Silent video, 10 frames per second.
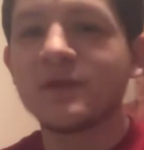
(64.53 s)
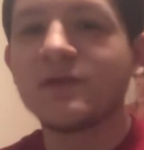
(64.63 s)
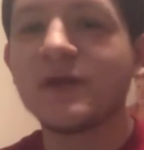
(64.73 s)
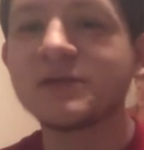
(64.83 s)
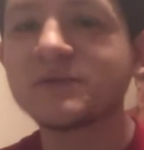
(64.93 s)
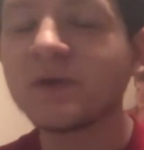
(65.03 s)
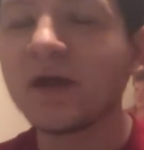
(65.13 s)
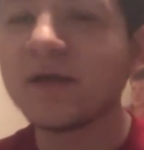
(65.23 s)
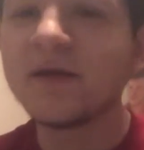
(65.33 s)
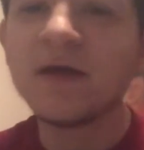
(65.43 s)
That's
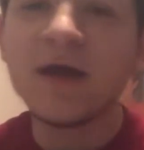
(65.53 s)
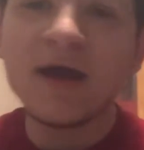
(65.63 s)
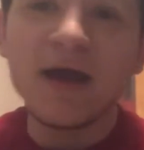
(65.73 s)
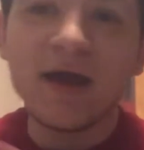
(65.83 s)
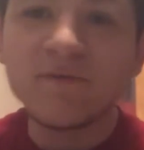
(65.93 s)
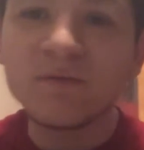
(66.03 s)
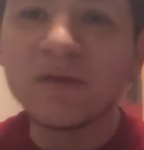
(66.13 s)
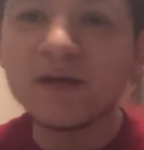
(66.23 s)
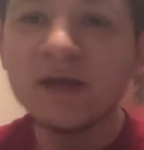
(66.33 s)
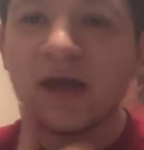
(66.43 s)
right. Every
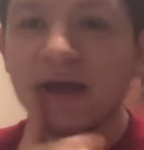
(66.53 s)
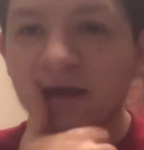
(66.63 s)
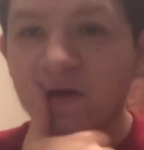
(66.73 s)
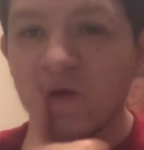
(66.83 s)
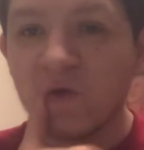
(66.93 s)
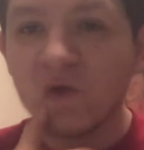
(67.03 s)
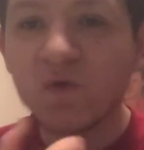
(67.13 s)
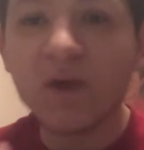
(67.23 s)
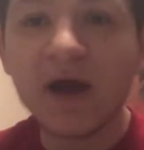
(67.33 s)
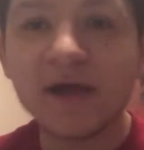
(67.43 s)
Monday,
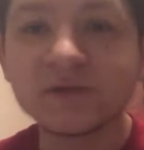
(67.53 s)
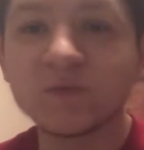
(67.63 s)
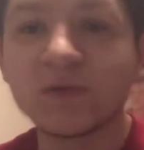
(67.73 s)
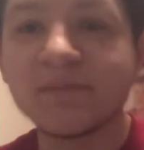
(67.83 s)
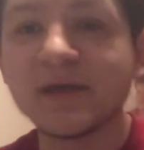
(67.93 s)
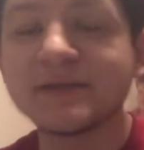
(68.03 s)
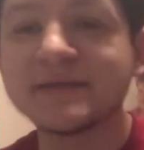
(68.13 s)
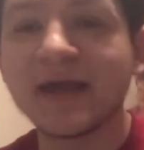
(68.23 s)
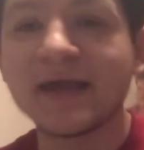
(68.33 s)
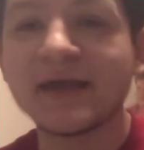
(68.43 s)
you guys will be
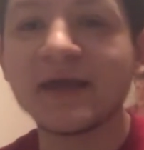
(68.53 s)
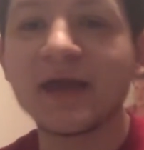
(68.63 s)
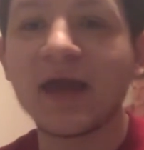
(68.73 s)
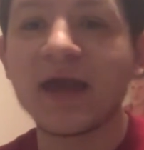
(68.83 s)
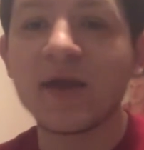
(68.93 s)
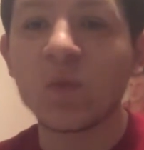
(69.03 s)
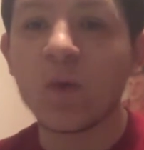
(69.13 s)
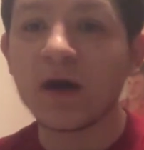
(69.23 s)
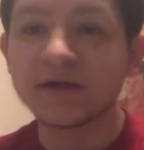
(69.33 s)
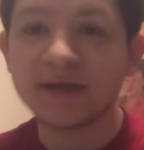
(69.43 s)
taking a
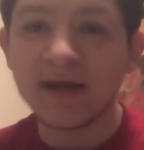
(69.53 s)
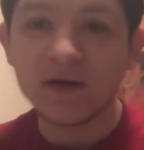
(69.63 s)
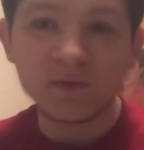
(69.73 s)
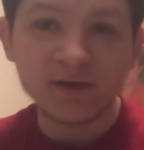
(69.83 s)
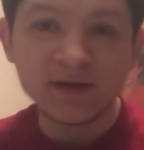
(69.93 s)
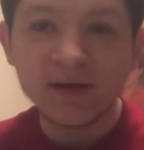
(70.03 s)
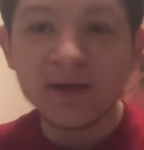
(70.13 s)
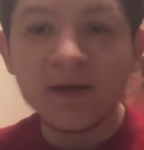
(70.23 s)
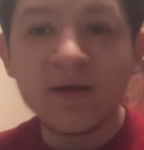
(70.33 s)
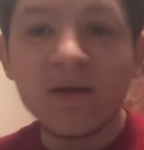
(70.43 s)
walk down
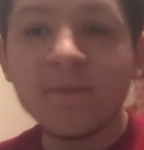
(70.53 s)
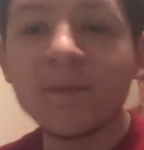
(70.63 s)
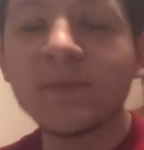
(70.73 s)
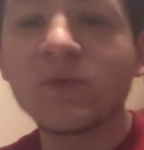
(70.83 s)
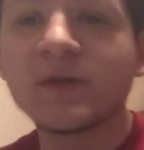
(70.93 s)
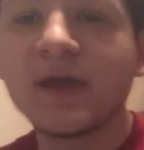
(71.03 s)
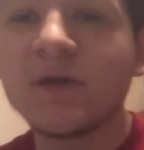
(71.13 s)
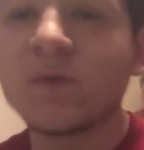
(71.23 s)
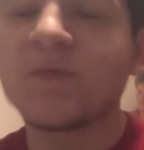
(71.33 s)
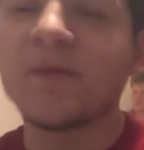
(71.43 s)
memory
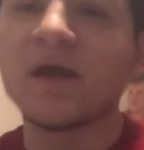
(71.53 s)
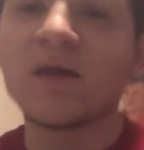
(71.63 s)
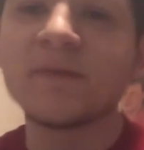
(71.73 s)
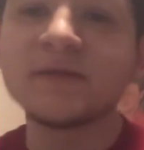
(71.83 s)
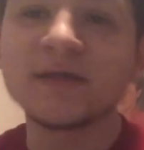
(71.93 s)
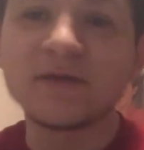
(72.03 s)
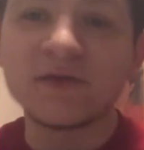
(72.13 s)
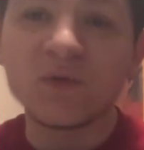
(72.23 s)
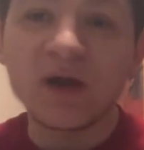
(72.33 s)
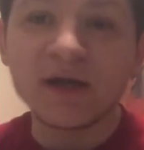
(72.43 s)
lane with me. I'll be
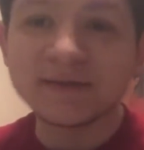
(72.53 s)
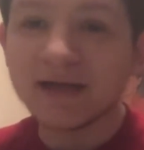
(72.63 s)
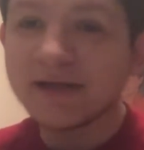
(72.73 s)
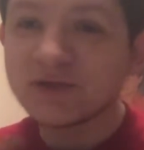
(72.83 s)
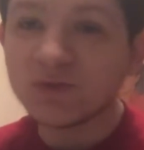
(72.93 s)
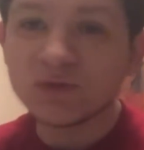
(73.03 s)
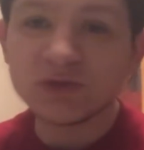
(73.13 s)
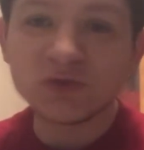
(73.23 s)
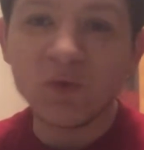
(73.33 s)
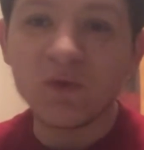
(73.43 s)
telling you guys high school
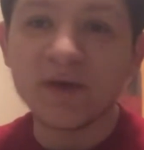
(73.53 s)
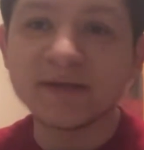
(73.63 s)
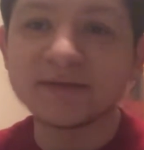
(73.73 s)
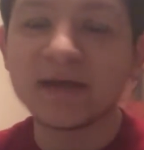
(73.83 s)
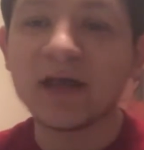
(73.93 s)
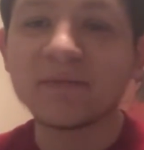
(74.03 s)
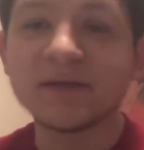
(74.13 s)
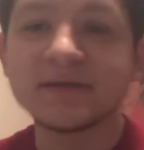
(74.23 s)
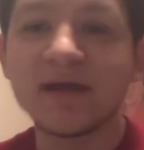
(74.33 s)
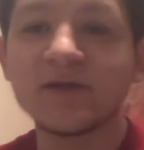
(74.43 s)
stories. I'll be
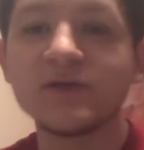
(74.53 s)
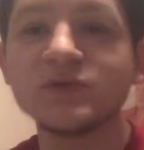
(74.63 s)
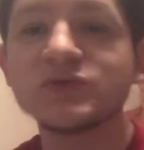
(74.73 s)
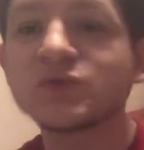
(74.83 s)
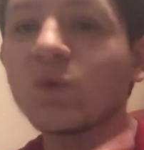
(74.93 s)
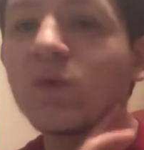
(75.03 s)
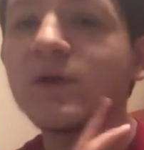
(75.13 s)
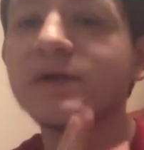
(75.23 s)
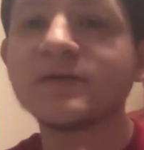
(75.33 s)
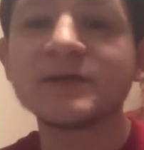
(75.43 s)
telling you
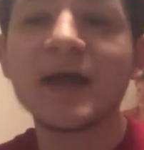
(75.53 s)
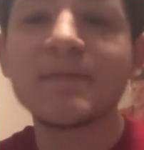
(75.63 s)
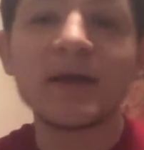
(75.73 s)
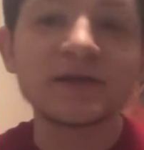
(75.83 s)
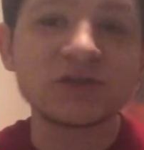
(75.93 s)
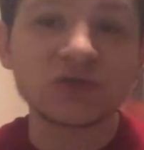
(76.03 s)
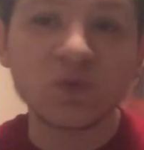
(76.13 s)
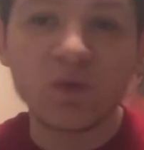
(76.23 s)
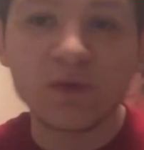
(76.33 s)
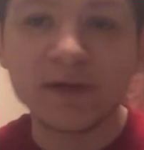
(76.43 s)
story diabetic
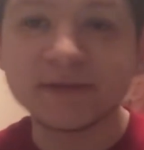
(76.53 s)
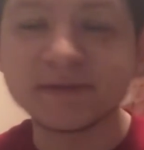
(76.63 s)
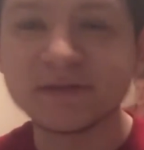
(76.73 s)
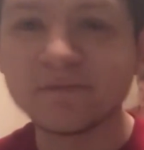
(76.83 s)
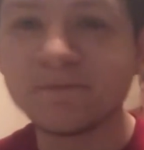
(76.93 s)
stories.